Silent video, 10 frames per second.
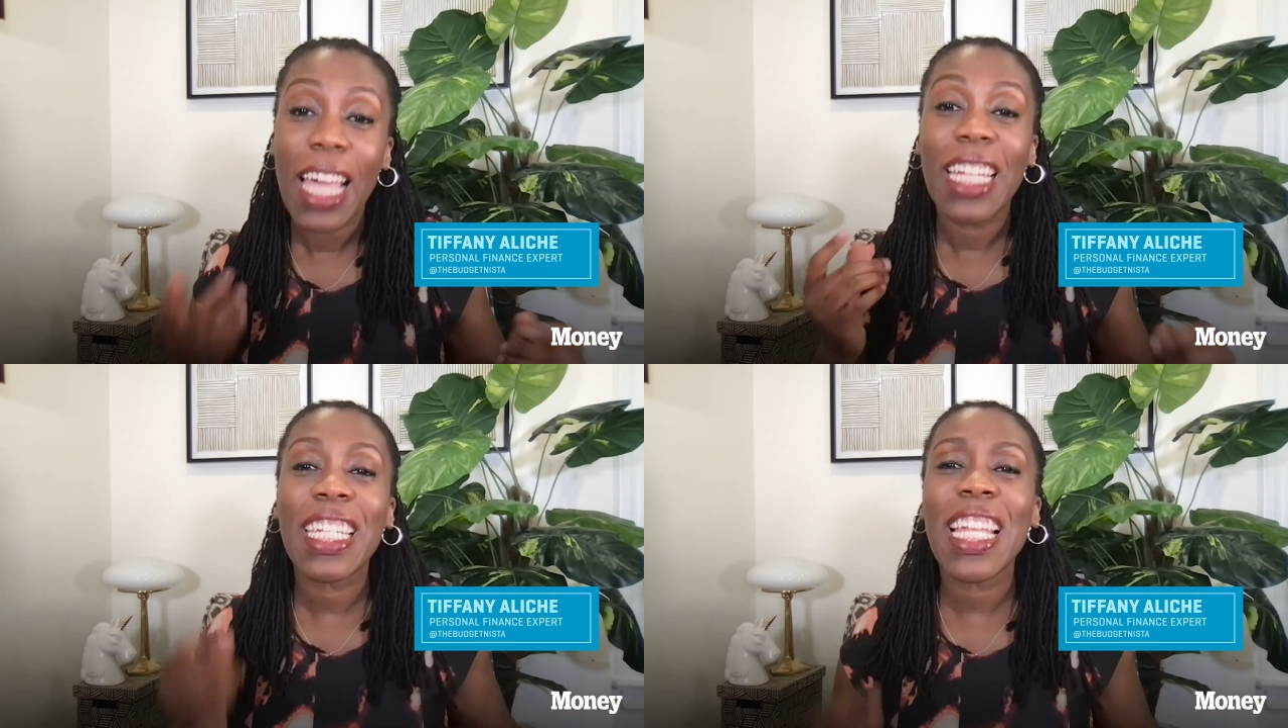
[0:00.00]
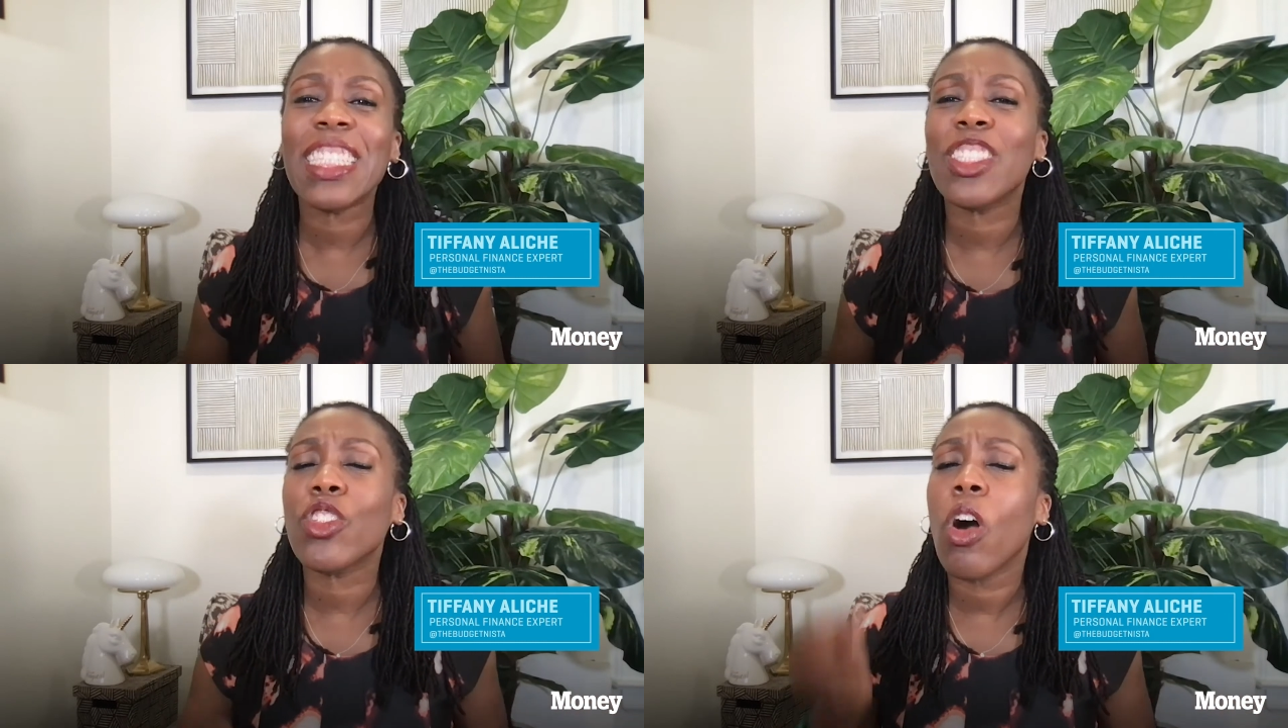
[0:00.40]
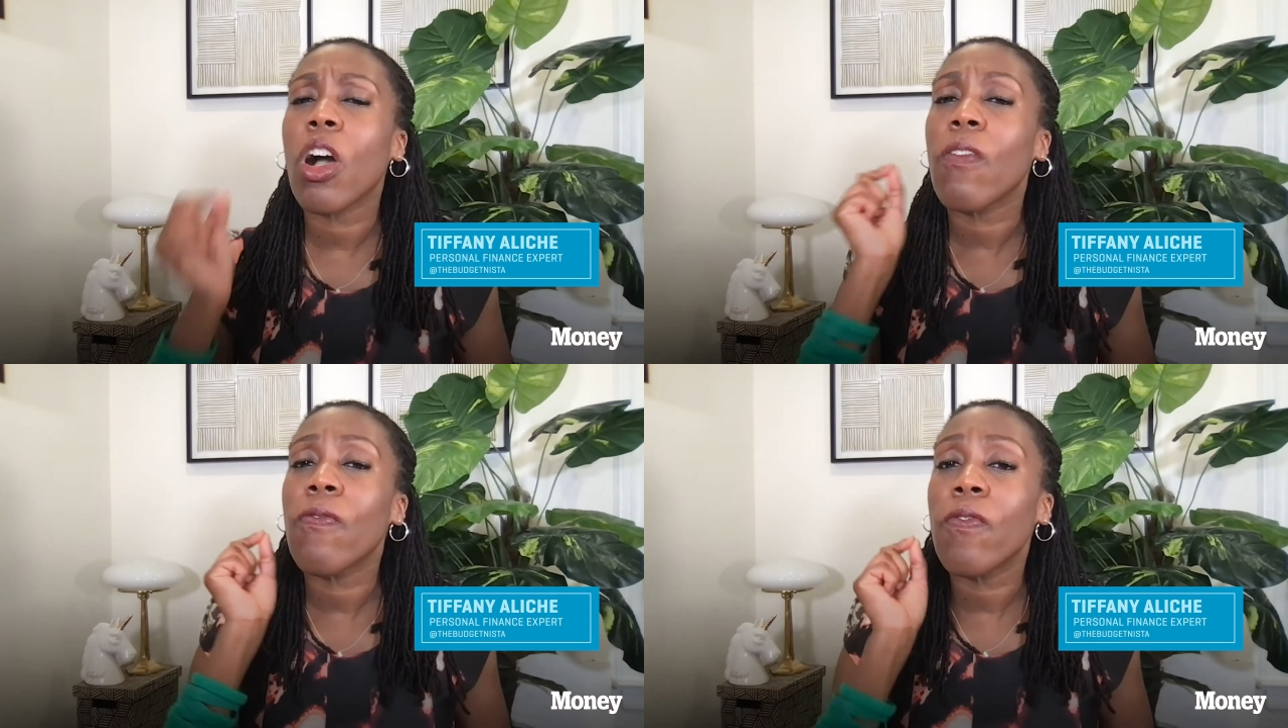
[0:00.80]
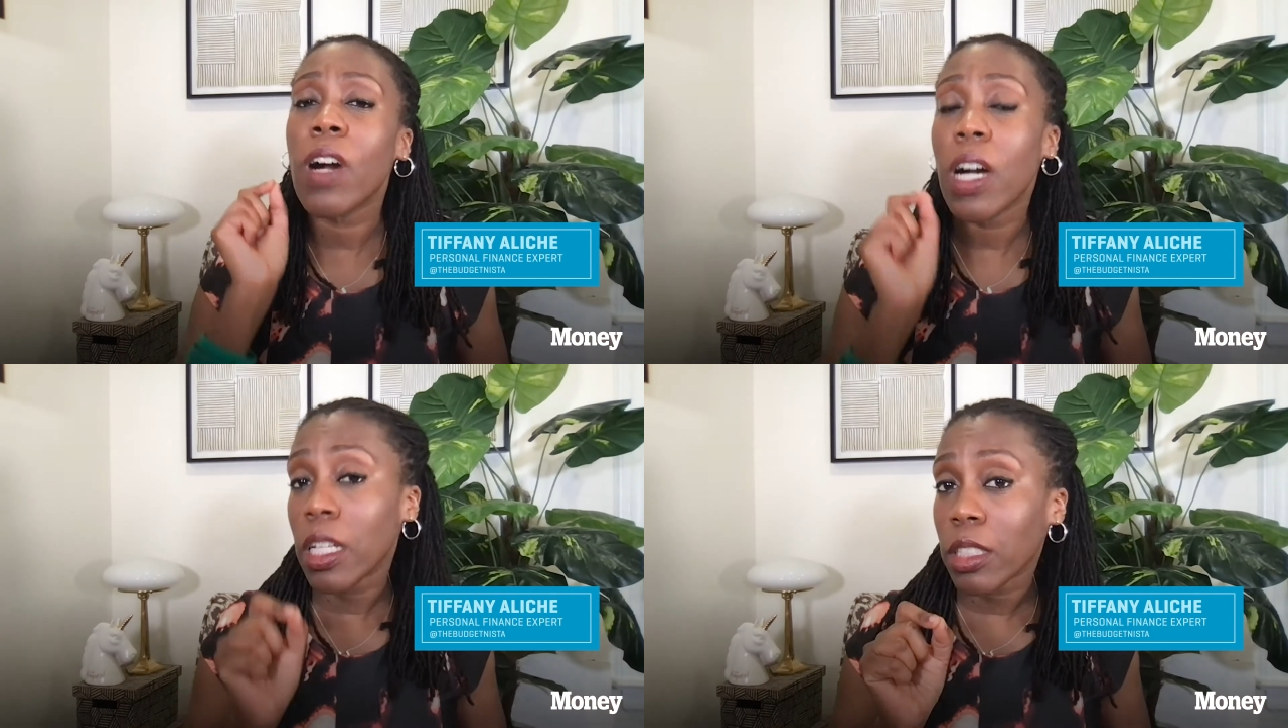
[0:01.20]
Let's talk
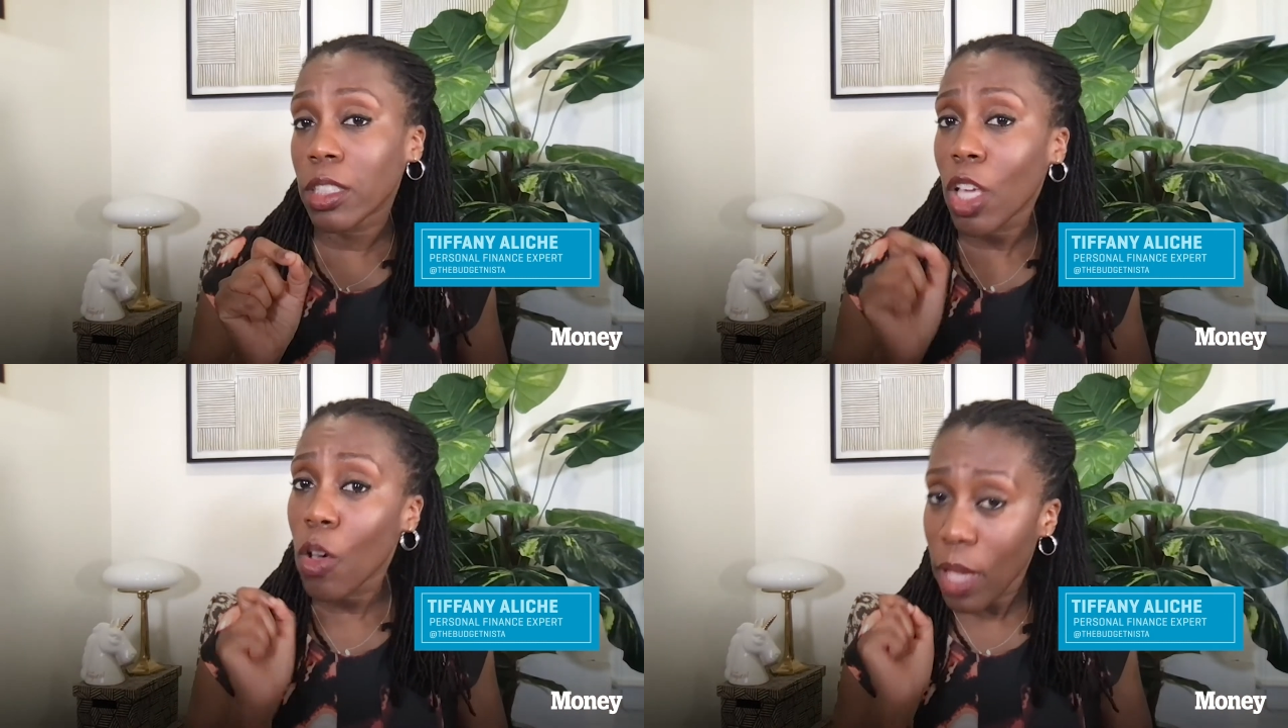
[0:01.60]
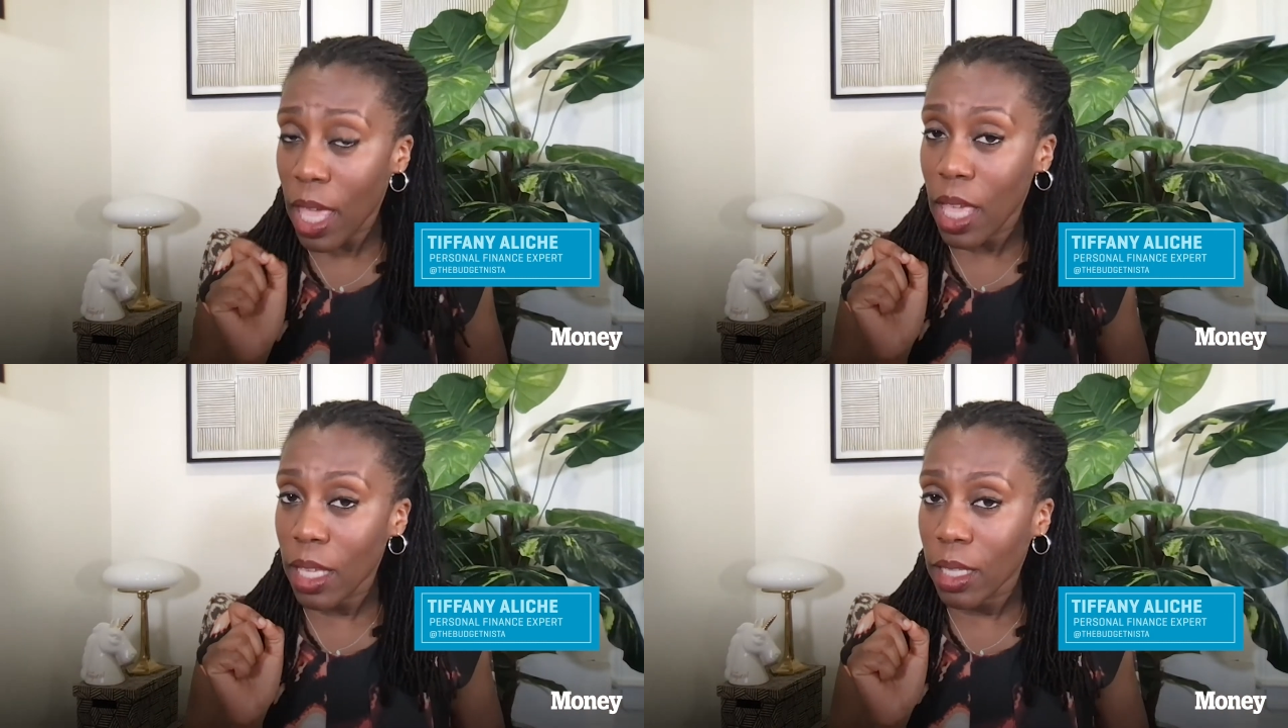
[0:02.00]
funds, okay?